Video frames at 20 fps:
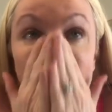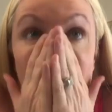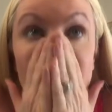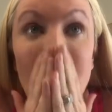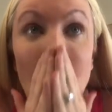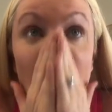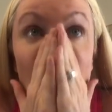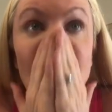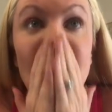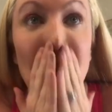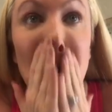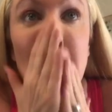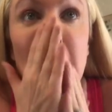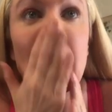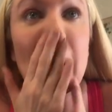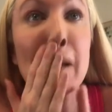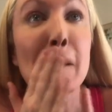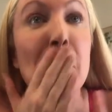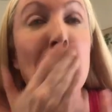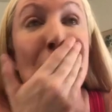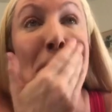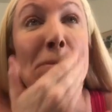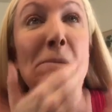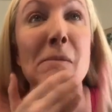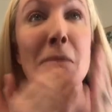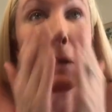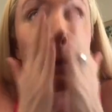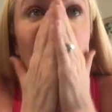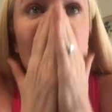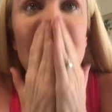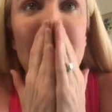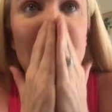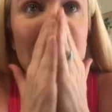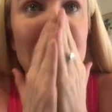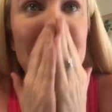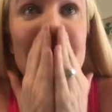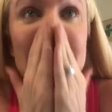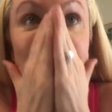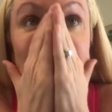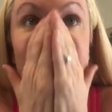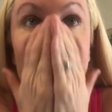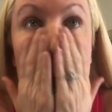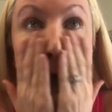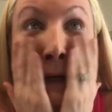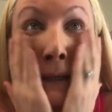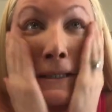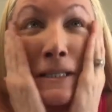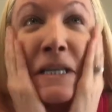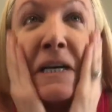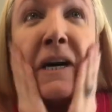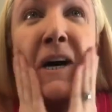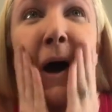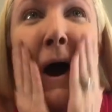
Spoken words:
properly in these days.